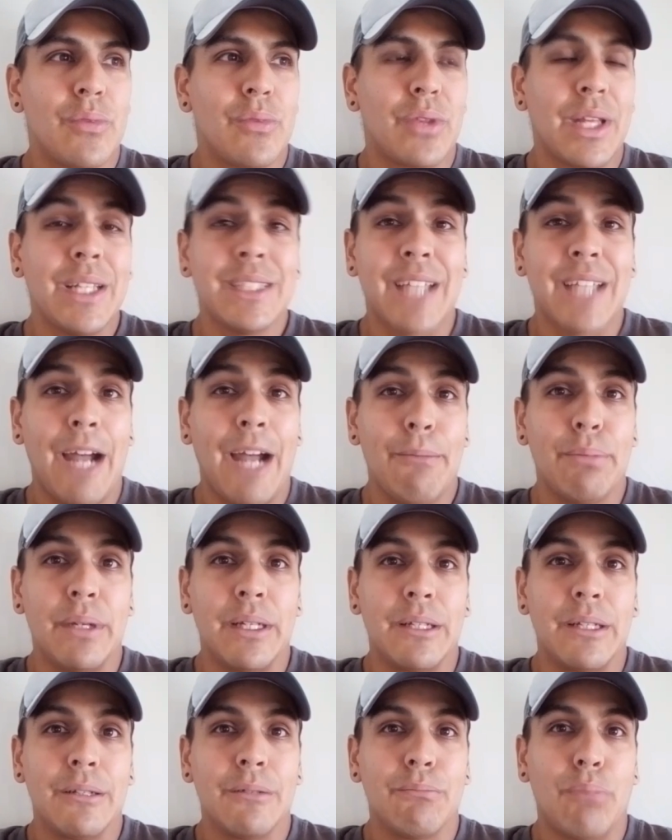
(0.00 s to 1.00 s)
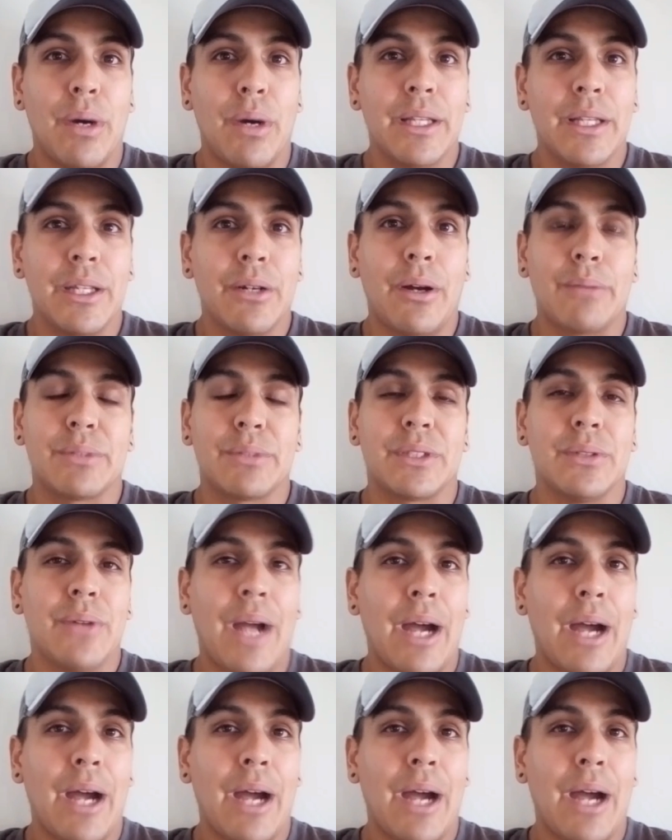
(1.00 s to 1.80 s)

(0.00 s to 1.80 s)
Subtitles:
things happen, but, I'm still